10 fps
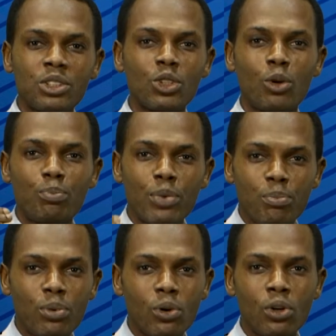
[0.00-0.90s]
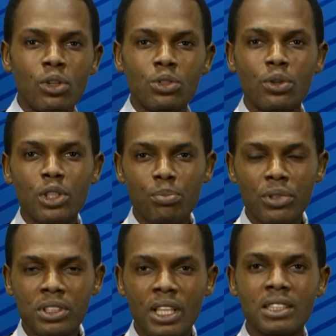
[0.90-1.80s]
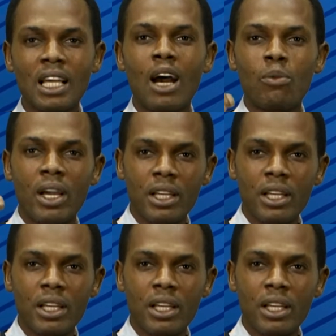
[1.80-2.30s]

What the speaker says: some people to represent our